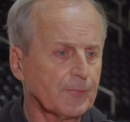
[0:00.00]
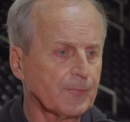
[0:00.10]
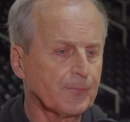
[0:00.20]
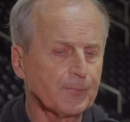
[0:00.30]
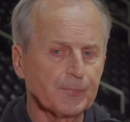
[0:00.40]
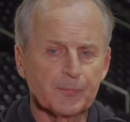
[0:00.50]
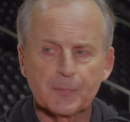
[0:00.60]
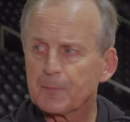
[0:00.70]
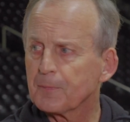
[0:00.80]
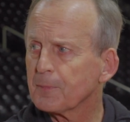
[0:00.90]
Is
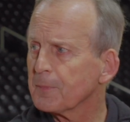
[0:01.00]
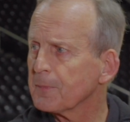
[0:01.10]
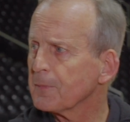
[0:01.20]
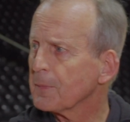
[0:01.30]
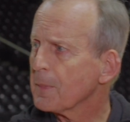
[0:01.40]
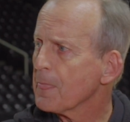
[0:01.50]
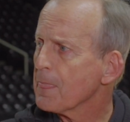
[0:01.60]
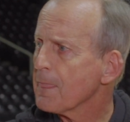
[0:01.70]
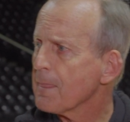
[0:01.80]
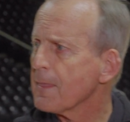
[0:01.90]
Jonas back
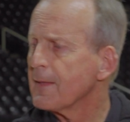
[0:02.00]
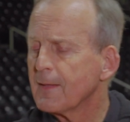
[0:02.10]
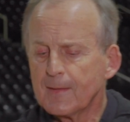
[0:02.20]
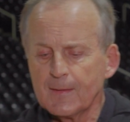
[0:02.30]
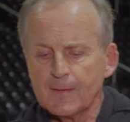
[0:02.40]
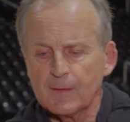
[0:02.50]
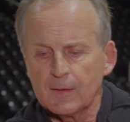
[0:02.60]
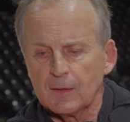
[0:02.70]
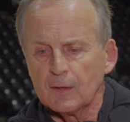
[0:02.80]
practicing more consistently?